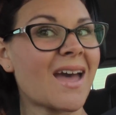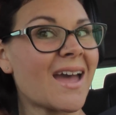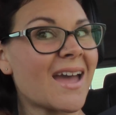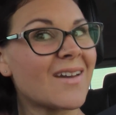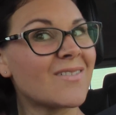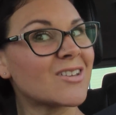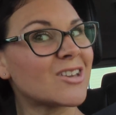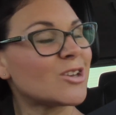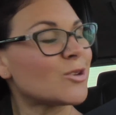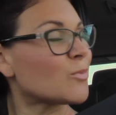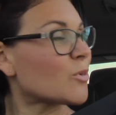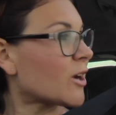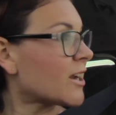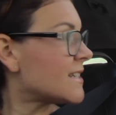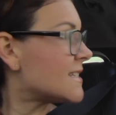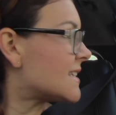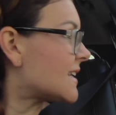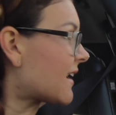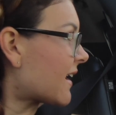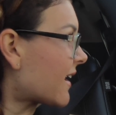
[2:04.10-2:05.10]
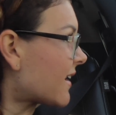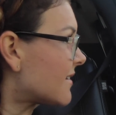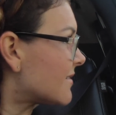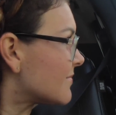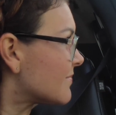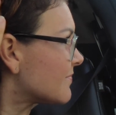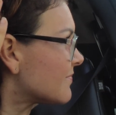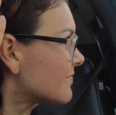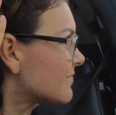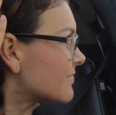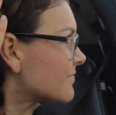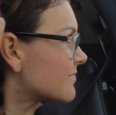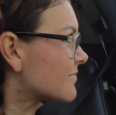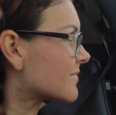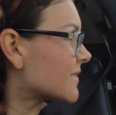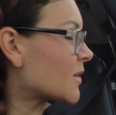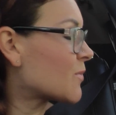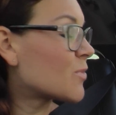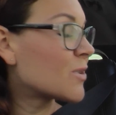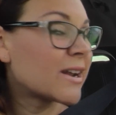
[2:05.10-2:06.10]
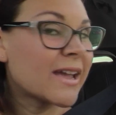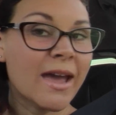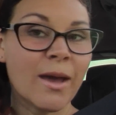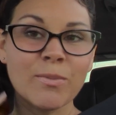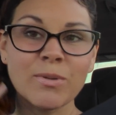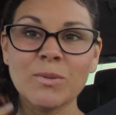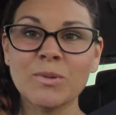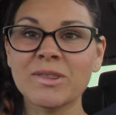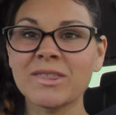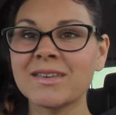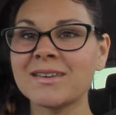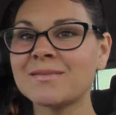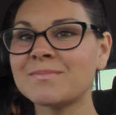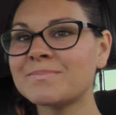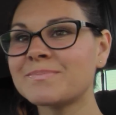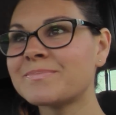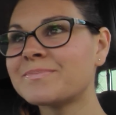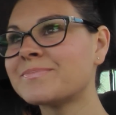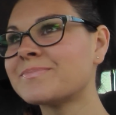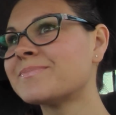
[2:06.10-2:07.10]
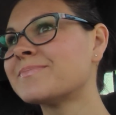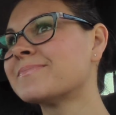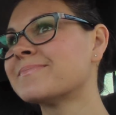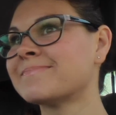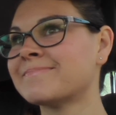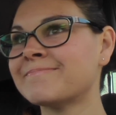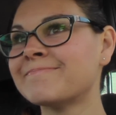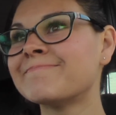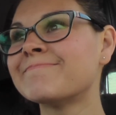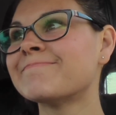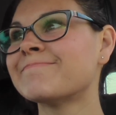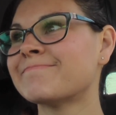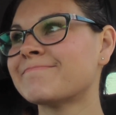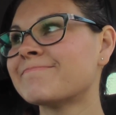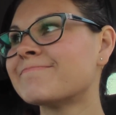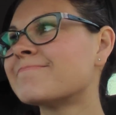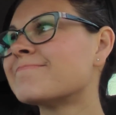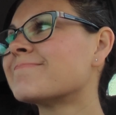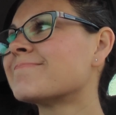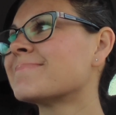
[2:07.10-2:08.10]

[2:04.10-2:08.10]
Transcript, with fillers: I have a cute braid today. I'm pretty happy with it. Mm hmm